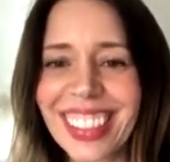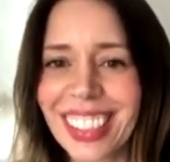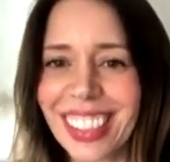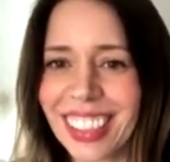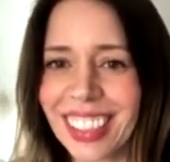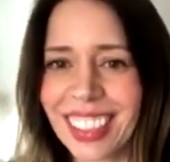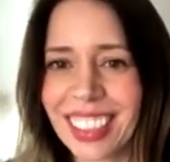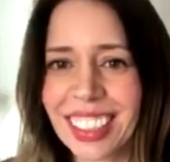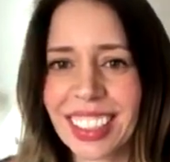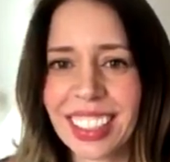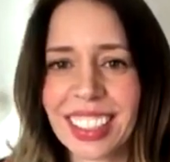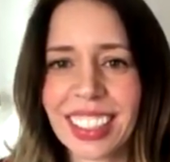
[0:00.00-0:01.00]

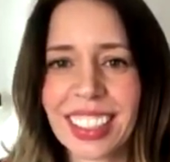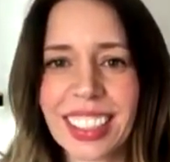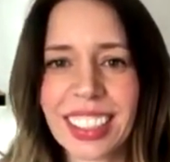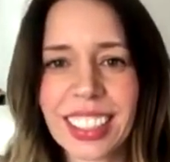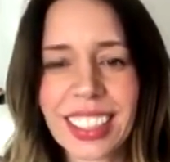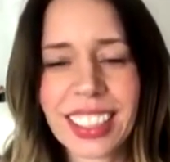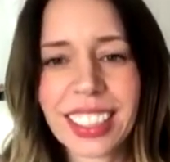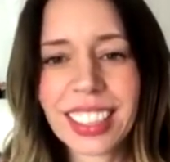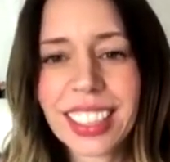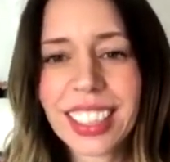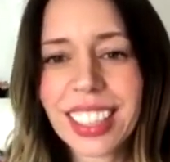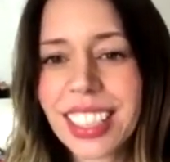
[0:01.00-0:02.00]

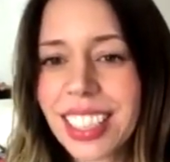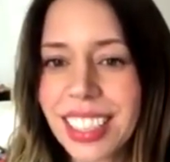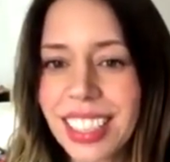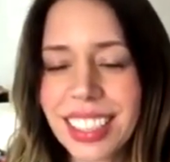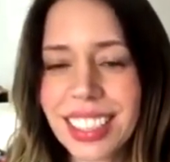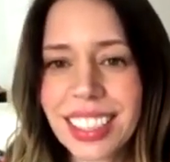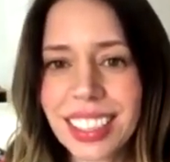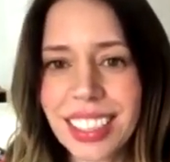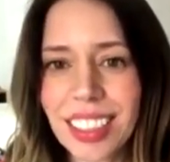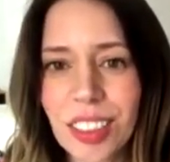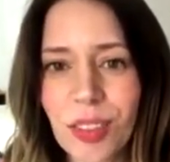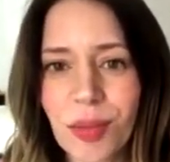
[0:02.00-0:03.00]
No words are spoken by the person on screen.